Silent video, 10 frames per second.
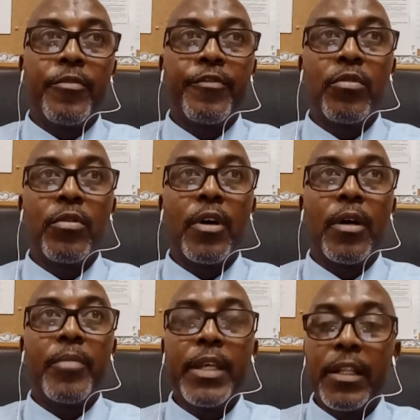through
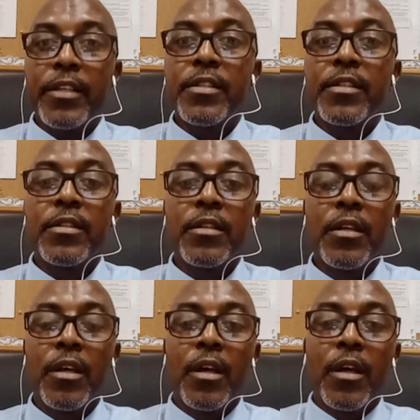illness.
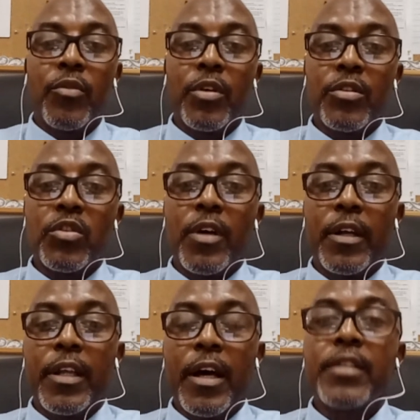We also
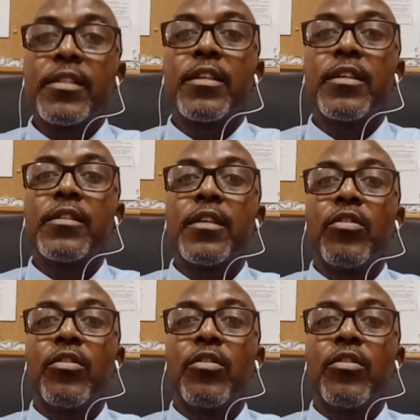had accidents,